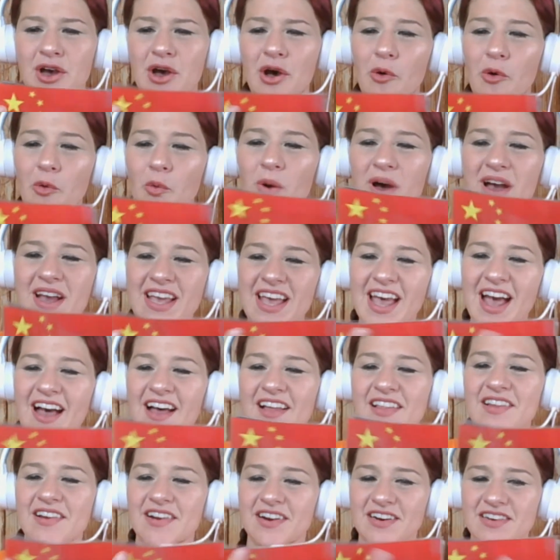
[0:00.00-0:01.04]
what
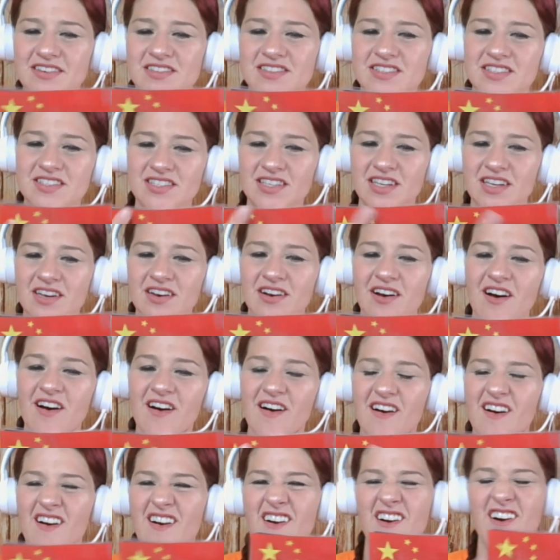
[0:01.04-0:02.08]
colors
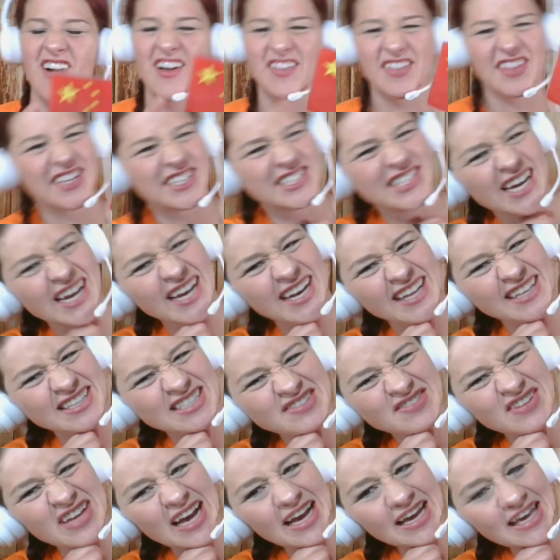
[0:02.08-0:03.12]
are on the Chinese
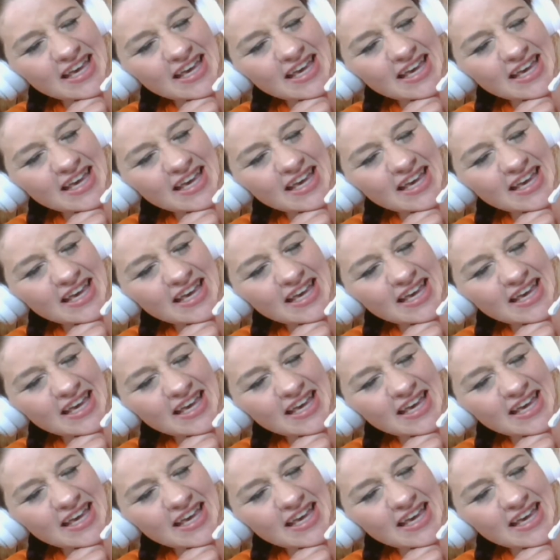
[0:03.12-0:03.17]
flag?